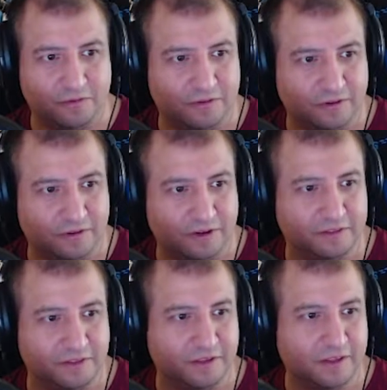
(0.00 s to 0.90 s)
no
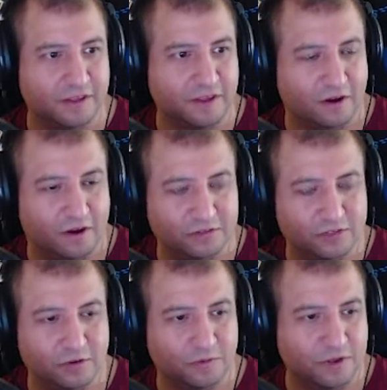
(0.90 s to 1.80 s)
anything.
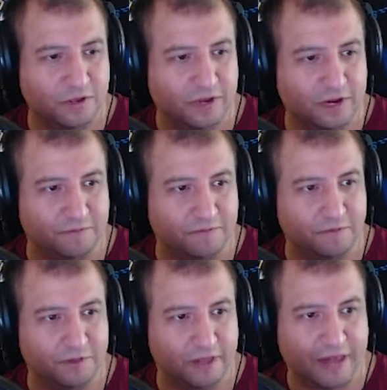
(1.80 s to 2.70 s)
Also,
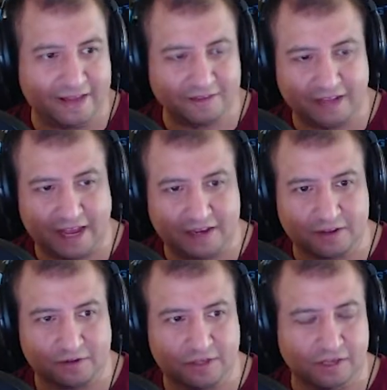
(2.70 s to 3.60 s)
the last
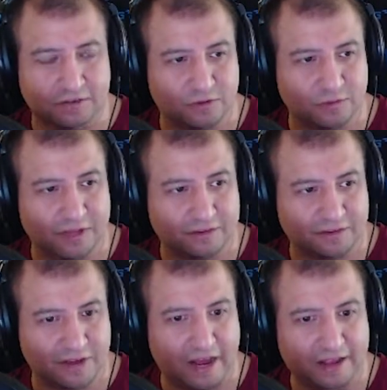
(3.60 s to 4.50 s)
technical key. So we had
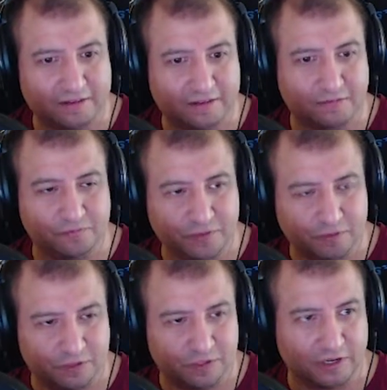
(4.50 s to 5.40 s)
size,
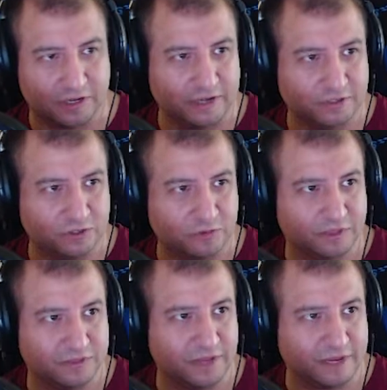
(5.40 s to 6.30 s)
which I told you what
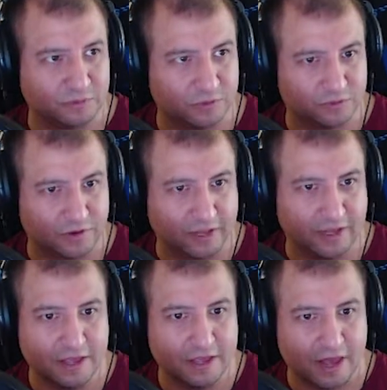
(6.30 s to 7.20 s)
the size was already,
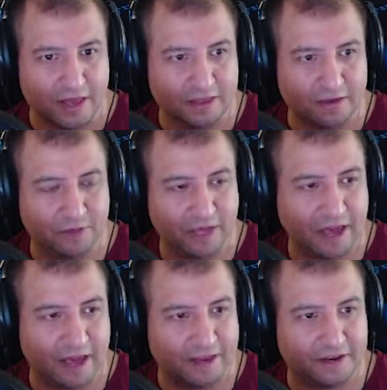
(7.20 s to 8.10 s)
and then we
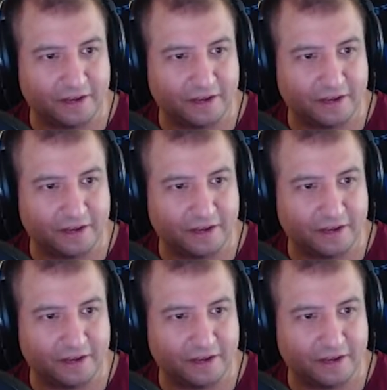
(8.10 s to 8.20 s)
had